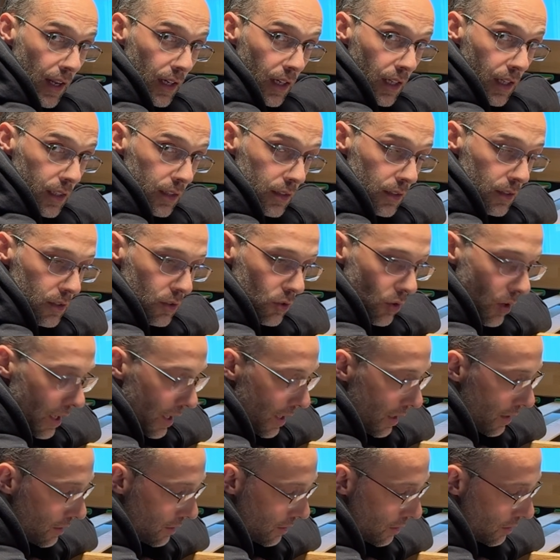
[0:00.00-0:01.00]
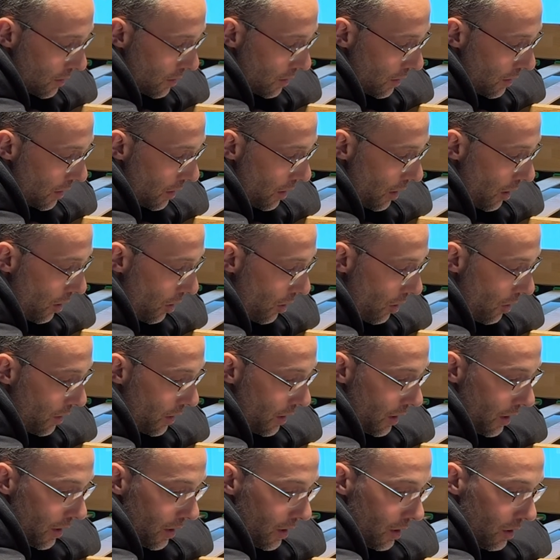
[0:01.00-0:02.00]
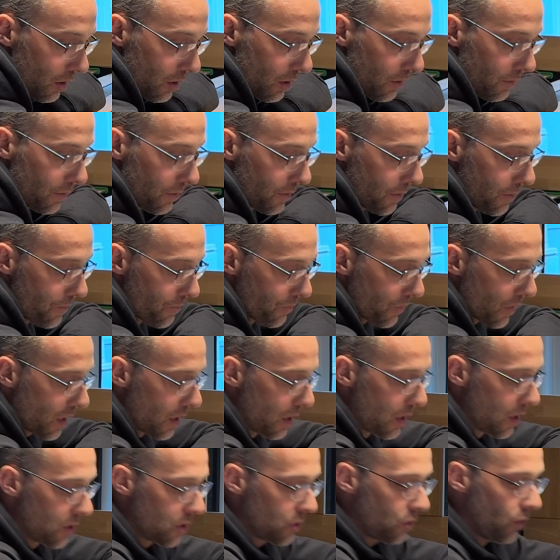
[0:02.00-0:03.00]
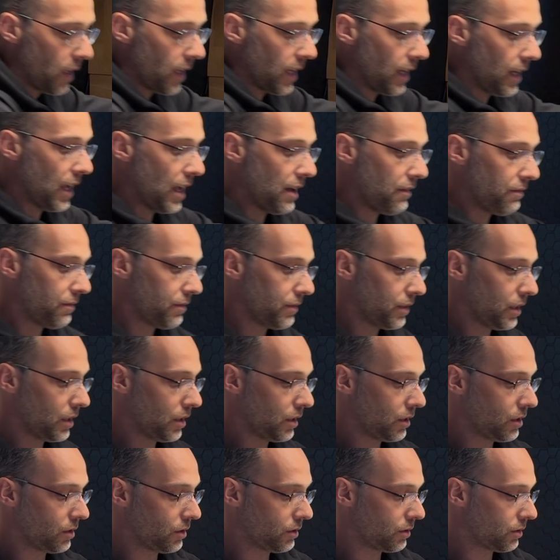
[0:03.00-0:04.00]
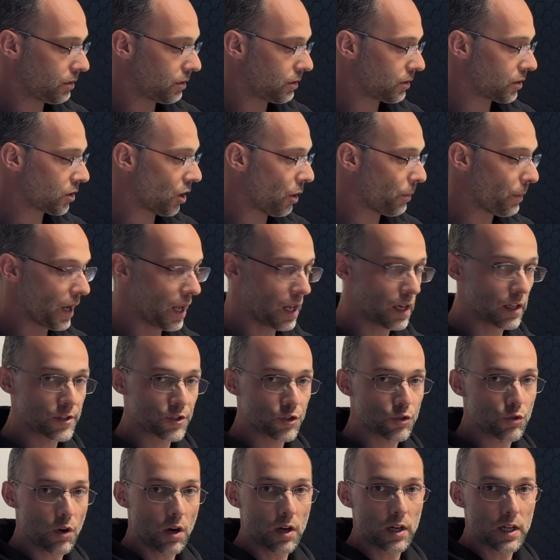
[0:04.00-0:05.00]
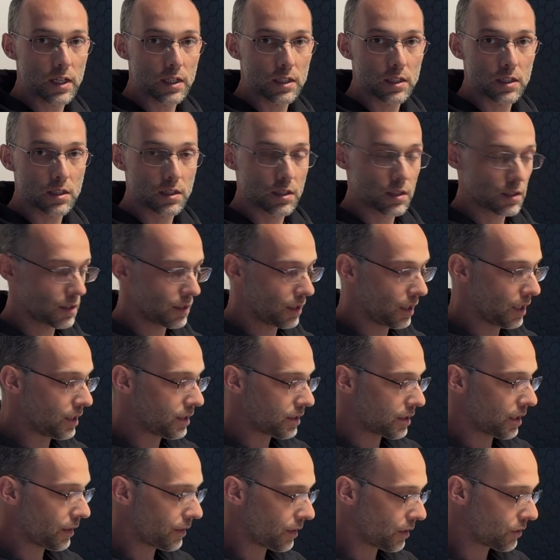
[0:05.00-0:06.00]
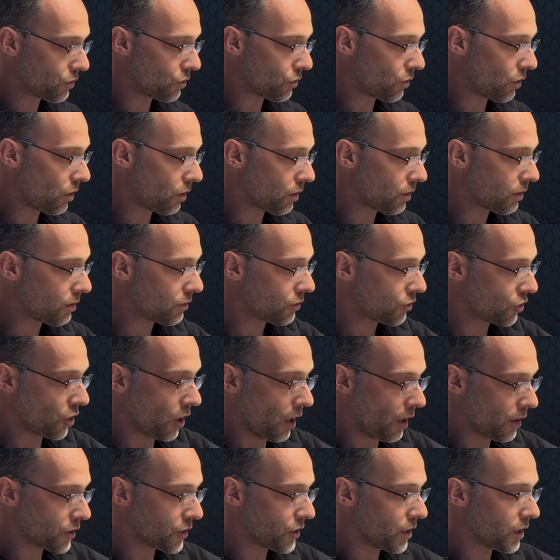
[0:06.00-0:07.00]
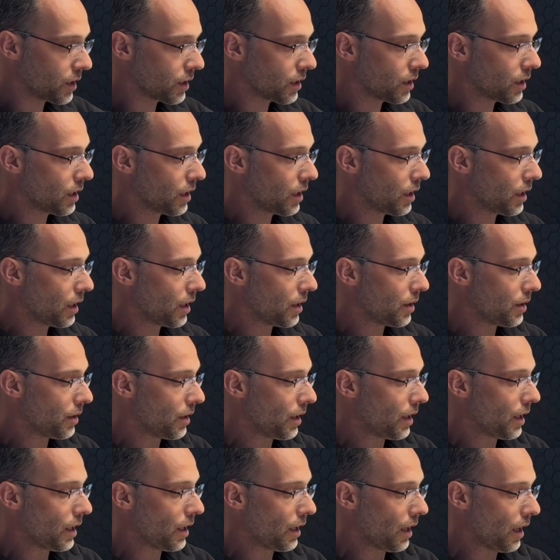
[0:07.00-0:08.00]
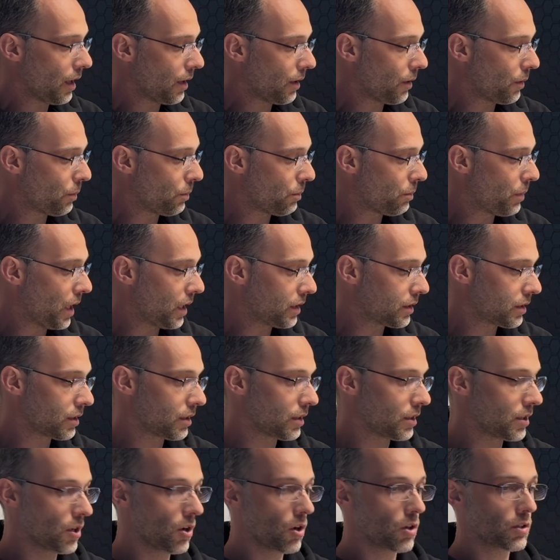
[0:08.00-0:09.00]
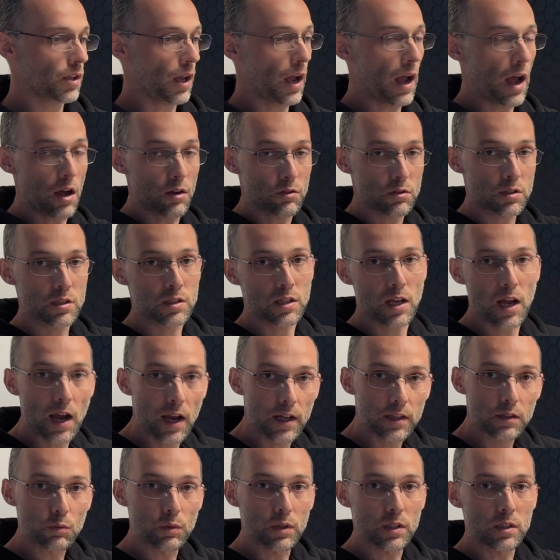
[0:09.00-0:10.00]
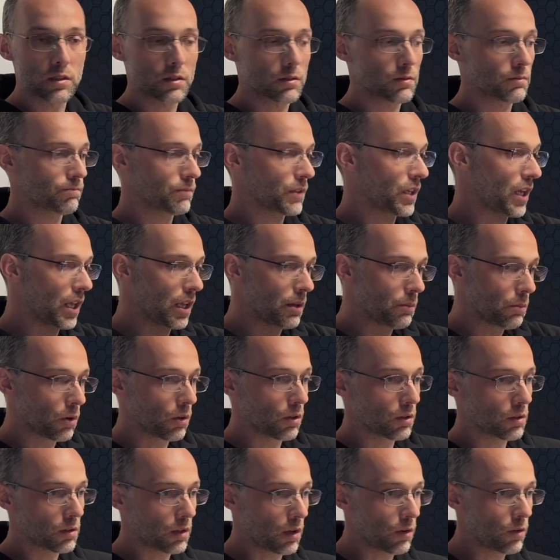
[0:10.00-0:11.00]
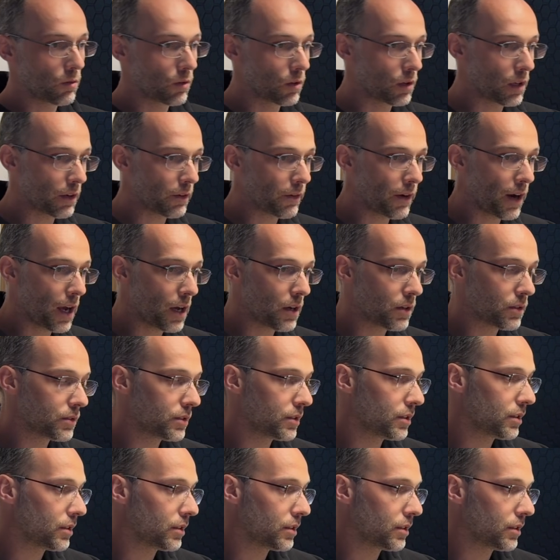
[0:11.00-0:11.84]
it so I can turn it on and off. So I can have some electronics inside the drawer charging, but not outside with cable all around.